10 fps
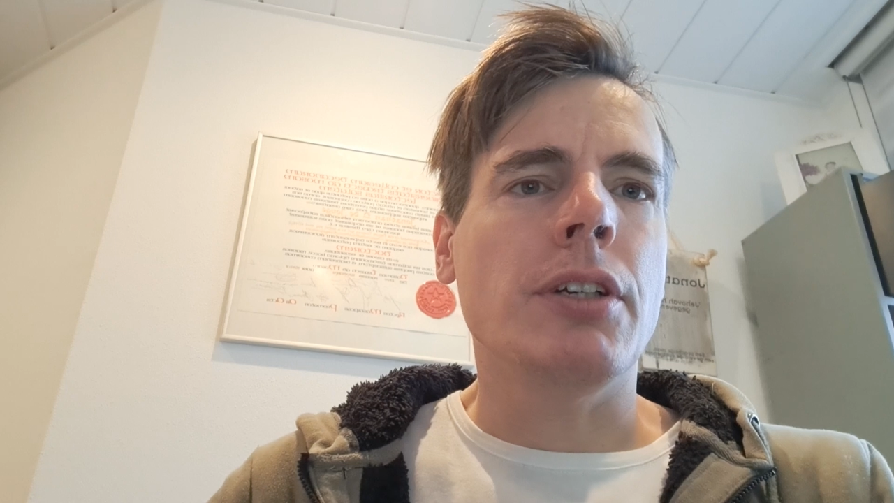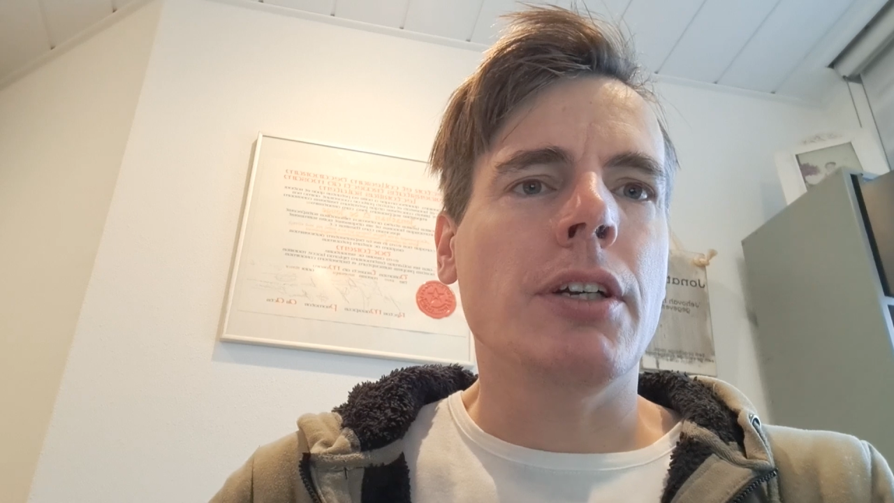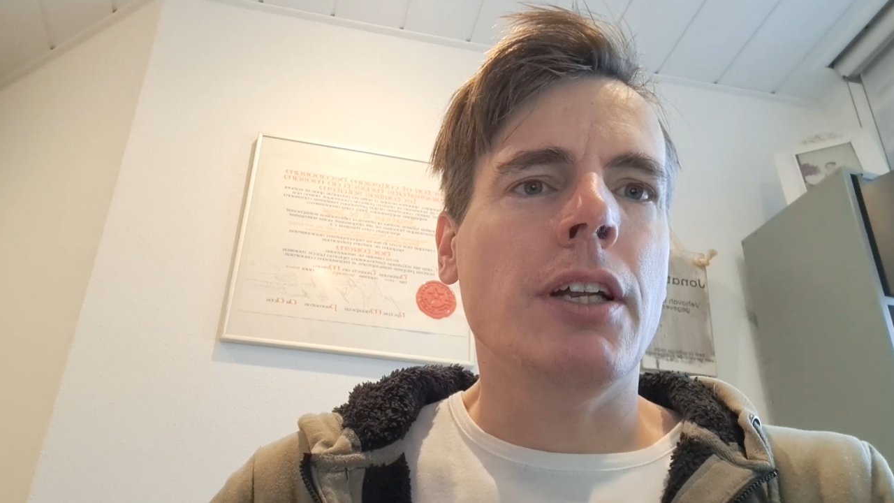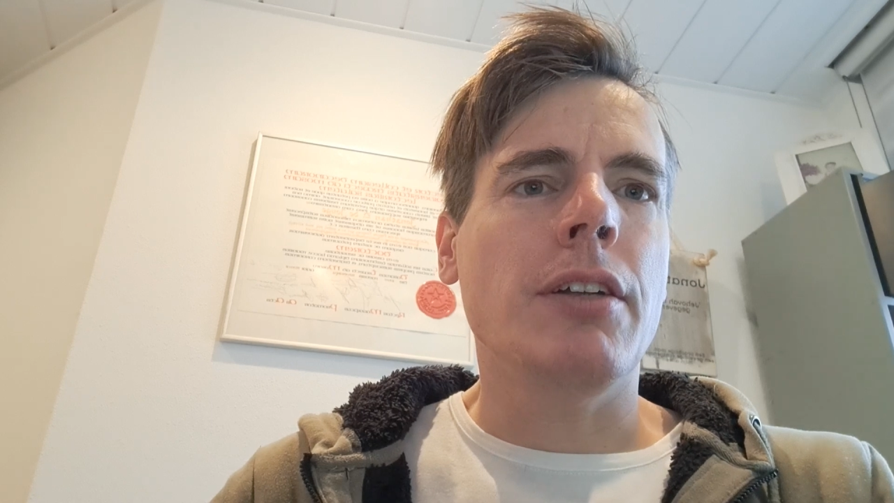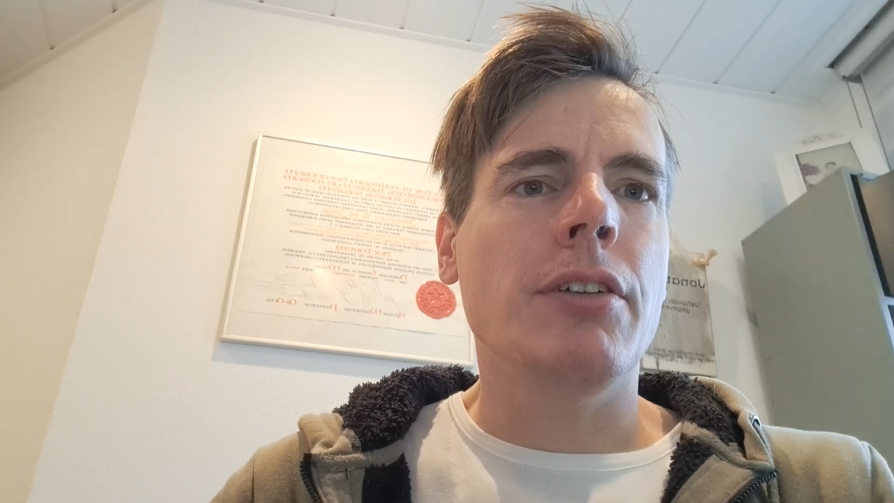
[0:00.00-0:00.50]
In the
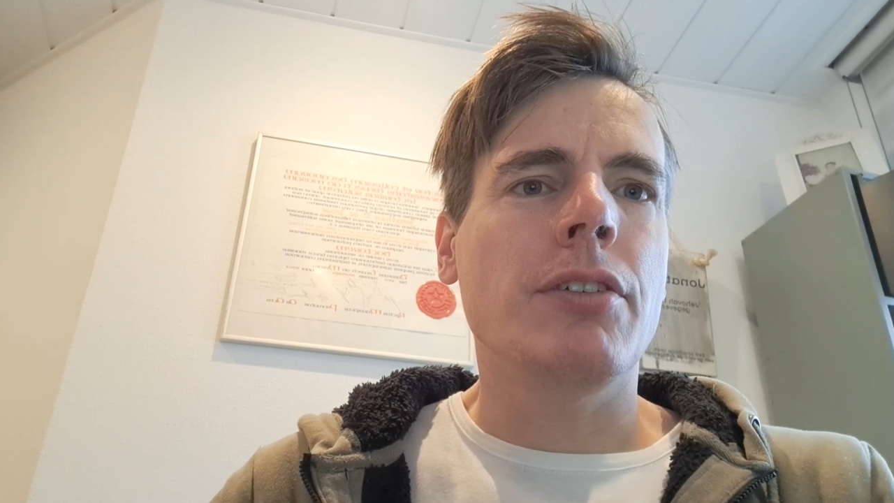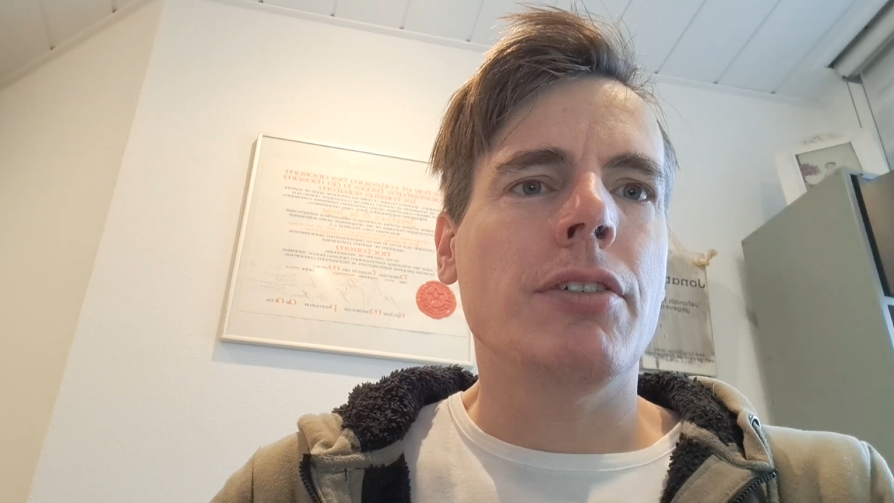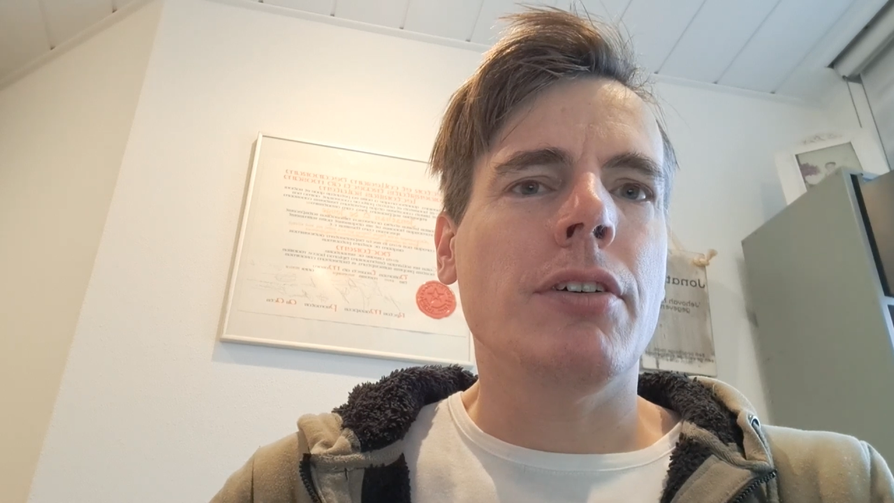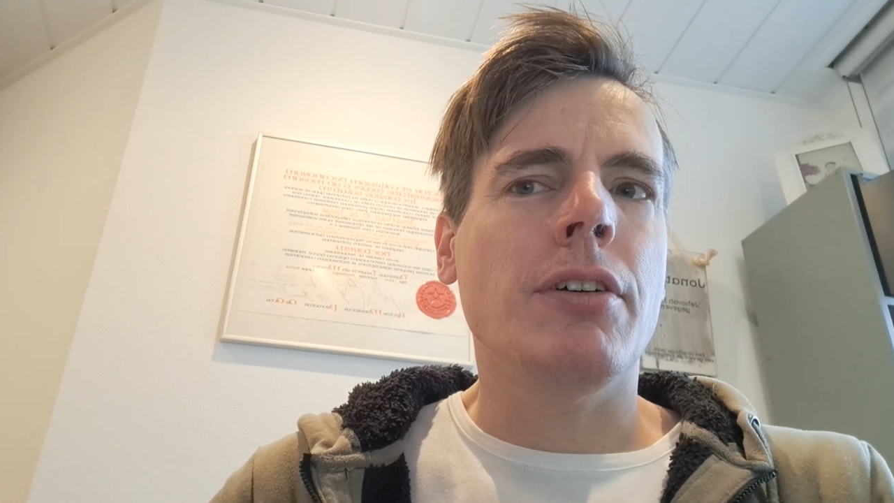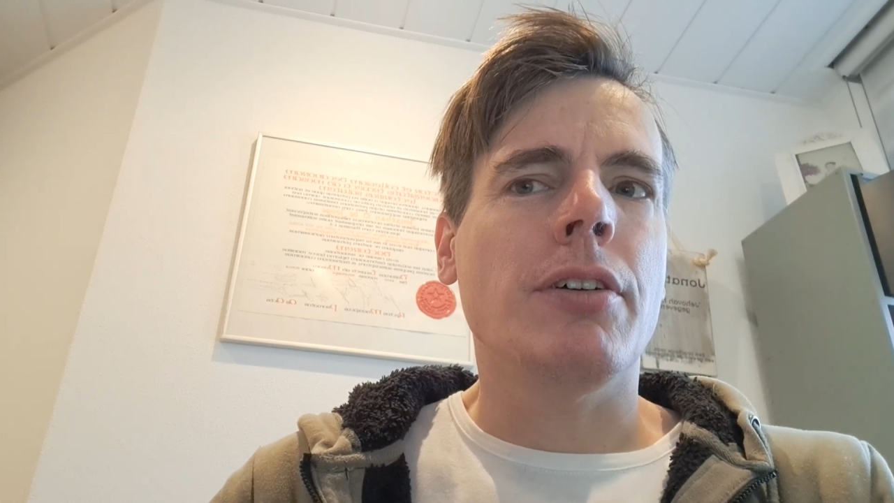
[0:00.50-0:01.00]

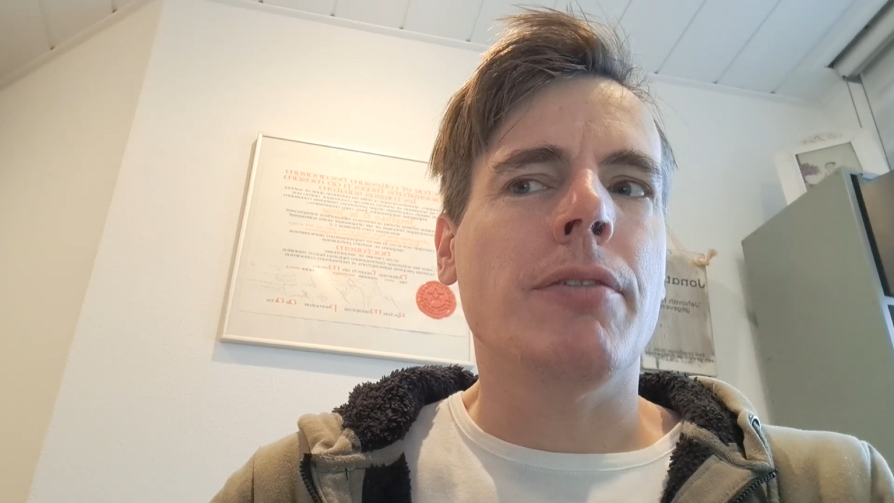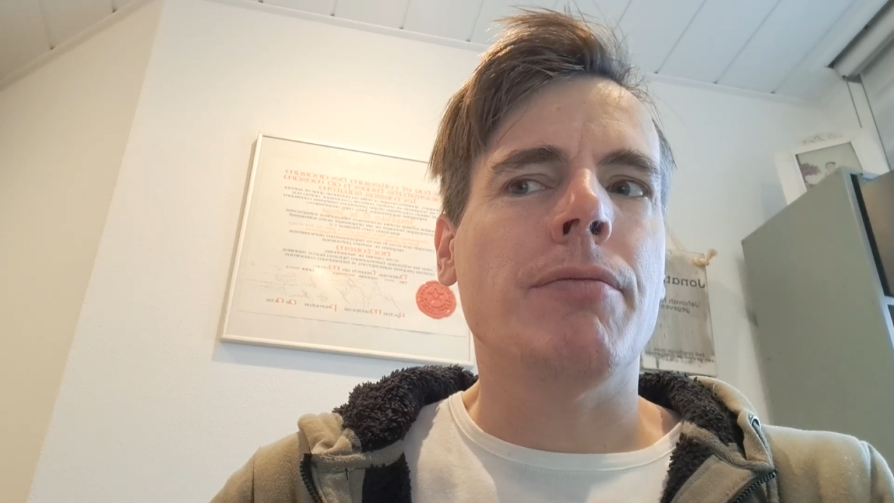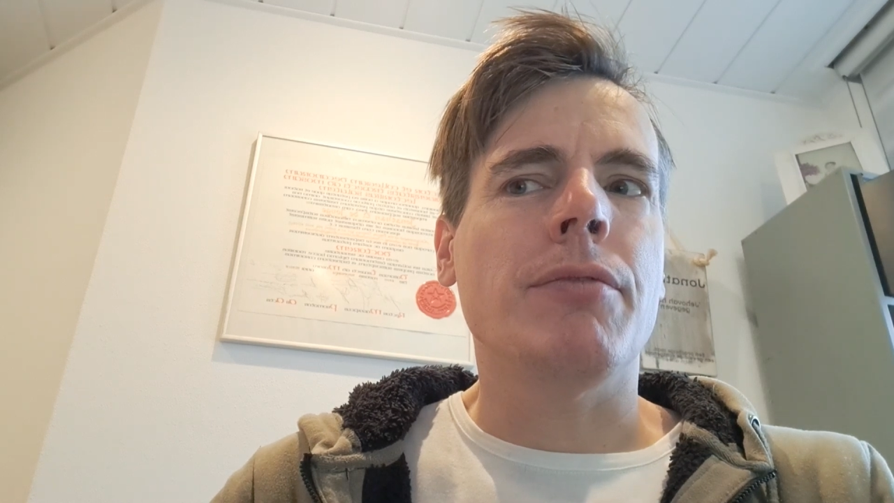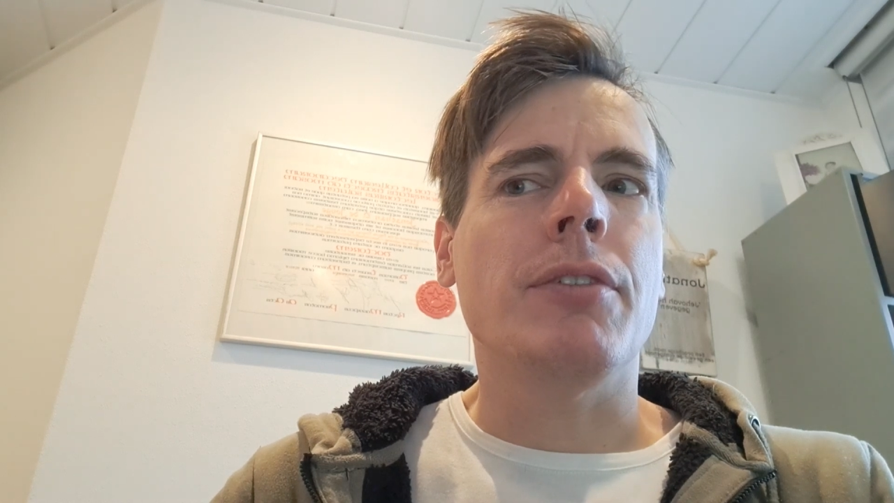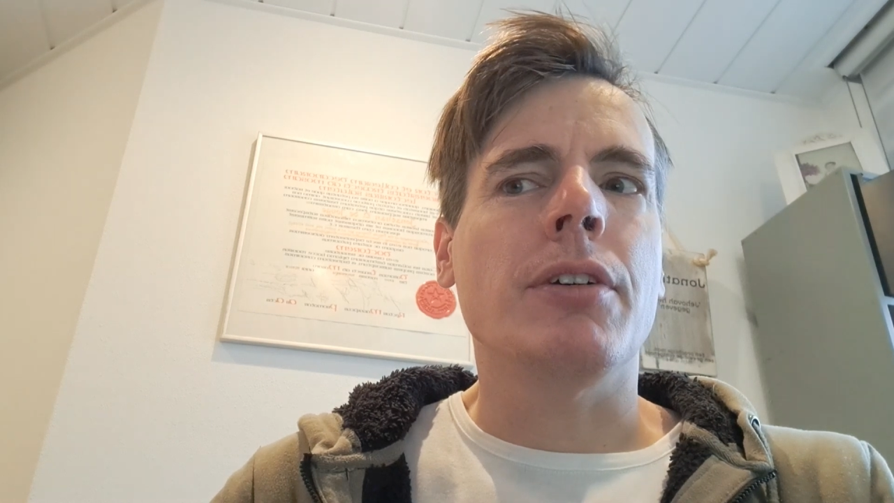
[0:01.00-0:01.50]
Netherlands,
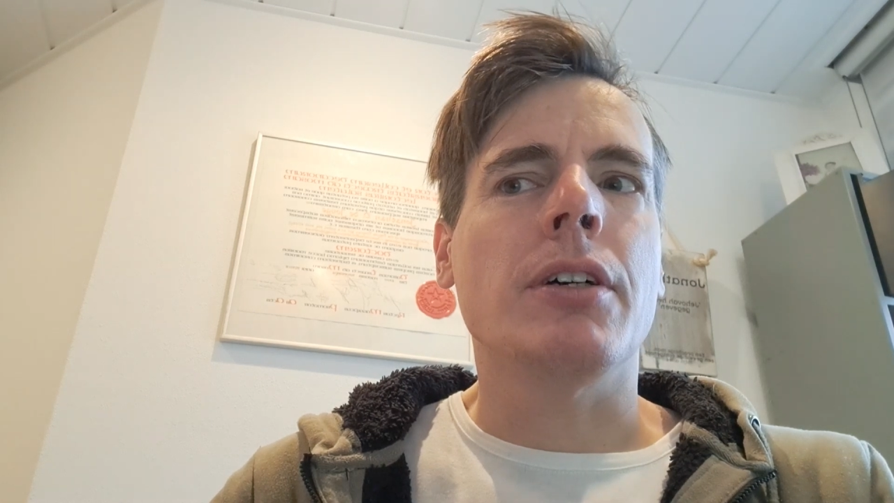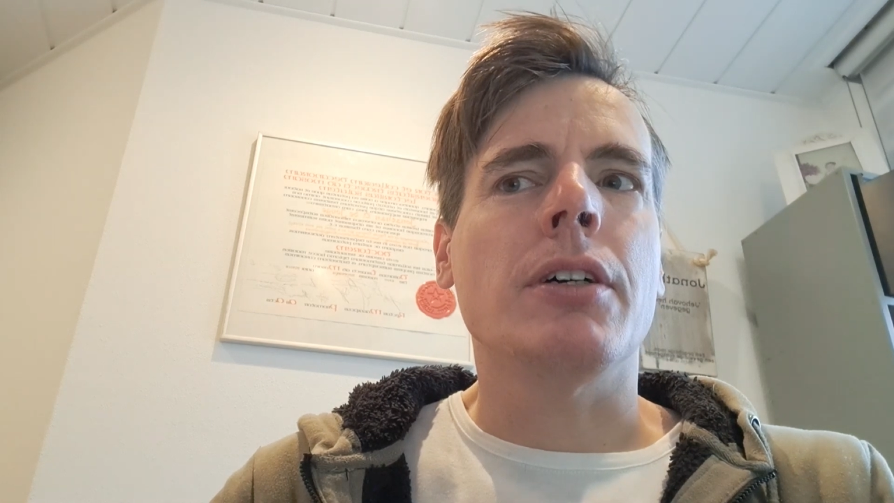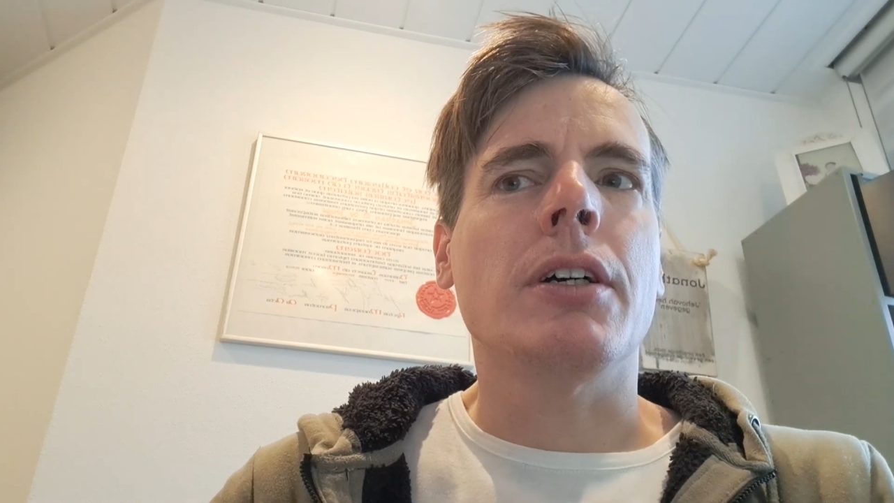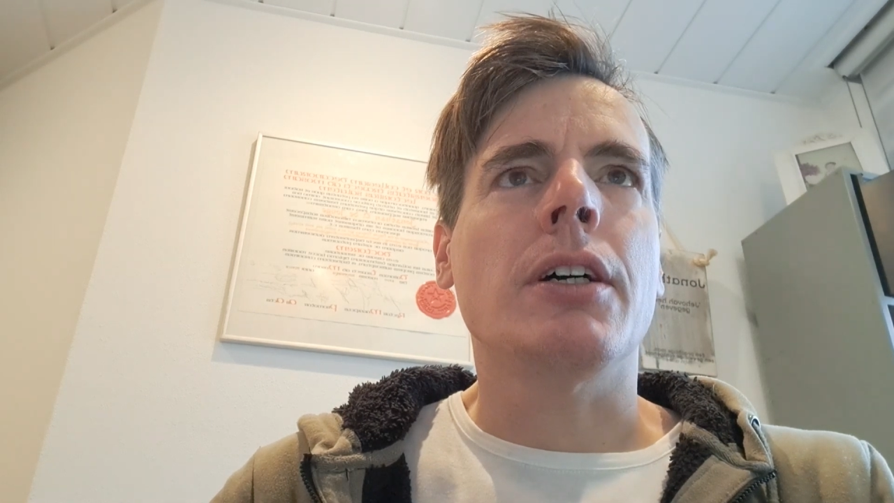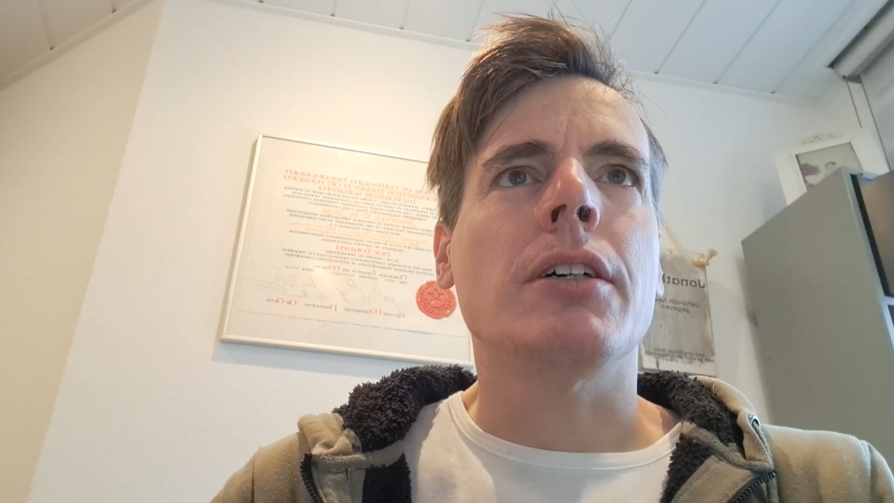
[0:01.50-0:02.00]
the